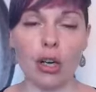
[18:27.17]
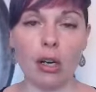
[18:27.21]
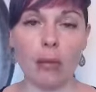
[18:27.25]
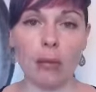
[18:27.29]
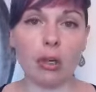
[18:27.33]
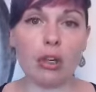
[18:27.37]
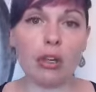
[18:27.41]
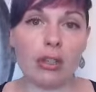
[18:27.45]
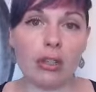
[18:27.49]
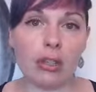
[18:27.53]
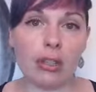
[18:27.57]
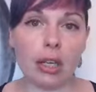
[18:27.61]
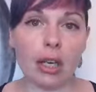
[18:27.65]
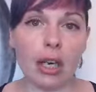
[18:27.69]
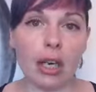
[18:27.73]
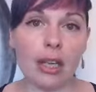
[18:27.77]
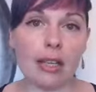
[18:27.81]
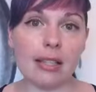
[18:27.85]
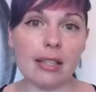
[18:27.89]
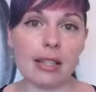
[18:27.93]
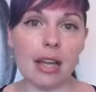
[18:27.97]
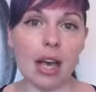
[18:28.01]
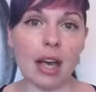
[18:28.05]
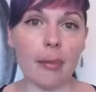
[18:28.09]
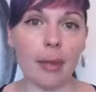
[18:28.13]
because the
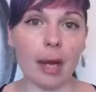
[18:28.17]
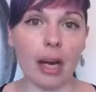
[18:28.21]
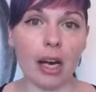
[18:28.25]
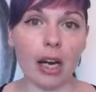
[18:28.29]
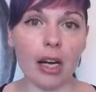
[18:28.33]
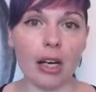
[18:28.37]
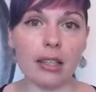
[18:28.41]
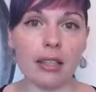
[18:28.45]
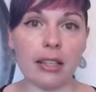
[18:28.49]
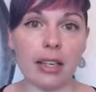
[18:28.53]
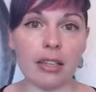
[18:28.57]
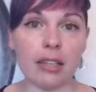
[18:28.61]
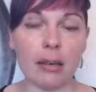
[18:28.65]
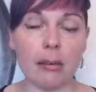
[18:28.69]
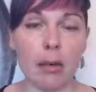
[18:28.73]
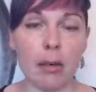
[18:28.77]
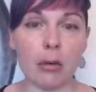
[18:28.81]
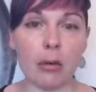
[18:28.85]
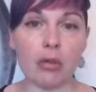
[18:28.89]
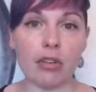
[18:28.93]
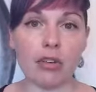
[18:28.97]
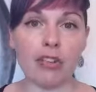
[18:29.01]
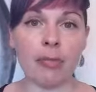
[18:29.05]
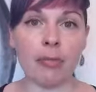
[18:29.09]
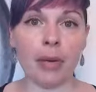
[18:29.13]
last time I earned that
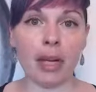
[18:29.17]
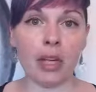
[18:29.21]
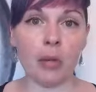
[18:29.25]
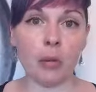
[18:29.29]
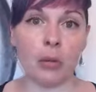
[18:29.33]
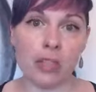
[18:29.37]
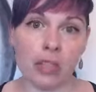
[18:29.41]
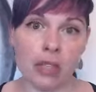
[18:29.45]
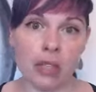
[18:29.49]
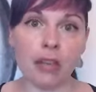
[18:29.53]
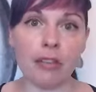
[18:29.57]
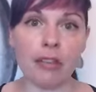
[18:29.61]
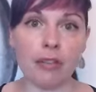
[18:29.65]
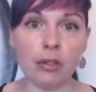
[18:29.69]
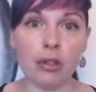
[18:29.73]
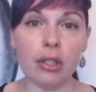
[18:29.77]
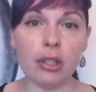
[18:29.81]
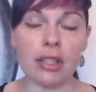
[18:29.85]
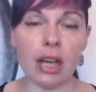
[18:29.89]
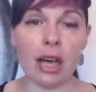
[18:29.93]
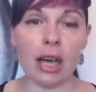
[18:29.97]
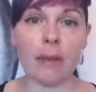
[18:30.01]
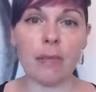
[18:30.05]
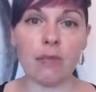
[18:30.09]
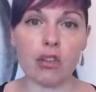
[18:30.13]
amount of money was in a
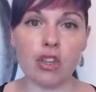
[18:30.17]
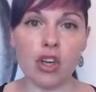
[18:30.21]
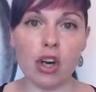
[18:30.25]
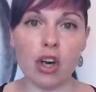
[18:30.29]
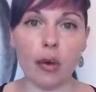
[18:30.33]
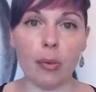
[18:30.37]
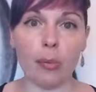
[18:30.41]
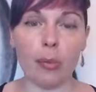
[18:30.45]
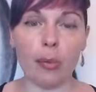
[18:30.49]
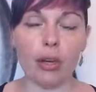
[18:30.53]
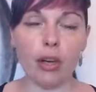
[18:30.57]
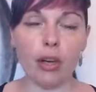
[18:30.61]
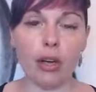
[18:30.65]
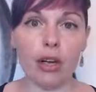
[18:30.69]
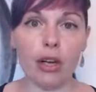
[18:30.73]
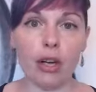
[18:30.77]
full-time job.